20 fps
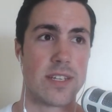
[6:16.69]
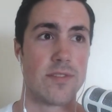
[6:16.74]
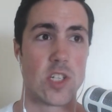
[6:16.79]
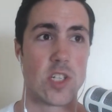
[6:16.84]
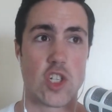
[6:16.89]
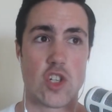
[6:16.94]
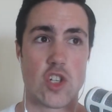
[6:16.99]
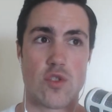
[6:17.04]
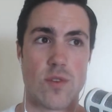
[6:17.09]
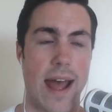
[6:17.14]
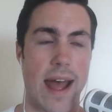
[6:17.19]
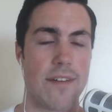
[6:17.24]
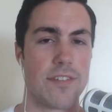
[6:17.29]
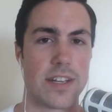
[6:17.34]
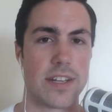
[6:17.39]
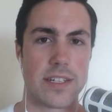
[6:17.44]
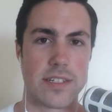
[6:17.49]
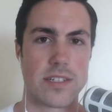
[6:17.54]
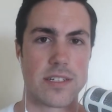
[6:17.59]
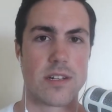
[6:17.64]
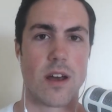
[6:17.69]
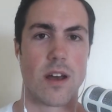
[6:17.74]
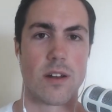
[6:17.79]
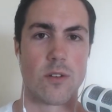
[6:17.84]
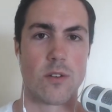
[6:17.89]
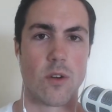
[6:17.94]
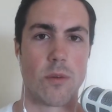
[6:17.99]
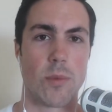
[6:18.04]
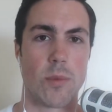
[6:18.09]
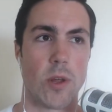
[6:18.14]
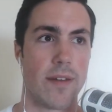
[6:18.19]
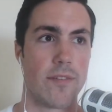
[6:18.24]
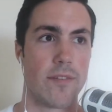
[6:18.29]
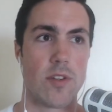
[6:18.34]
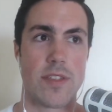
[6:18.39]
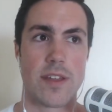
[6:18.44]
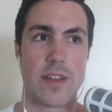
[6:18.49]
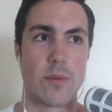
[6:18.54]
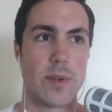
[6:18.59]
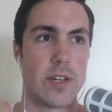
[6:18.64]
Even traffic is not normal.
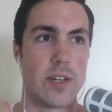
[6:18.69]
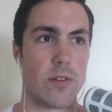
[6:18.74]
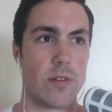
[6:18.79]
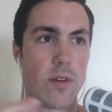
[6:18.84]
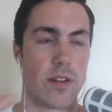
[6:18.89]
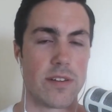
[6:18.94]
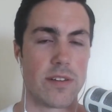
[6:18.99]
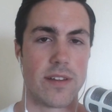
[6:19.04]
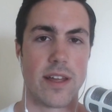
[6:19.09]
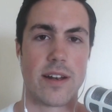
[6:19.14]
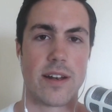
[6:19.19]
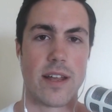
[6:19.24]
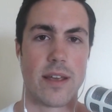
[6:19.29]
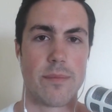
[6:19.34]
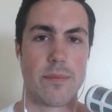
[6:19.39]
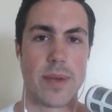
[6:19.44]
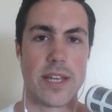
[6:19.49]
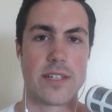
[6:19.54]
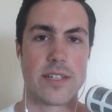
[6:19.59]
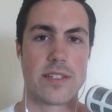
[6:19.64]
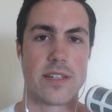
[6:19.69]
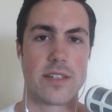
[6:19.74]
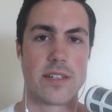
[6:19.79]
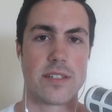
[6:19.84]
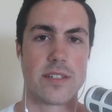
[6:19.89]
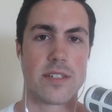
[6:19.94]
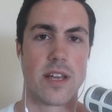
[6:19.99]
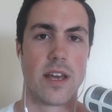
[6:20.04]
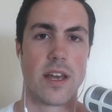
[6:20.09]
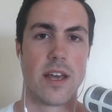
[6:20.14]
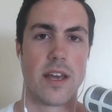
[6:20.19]
Everything we do on a day-to-day basis.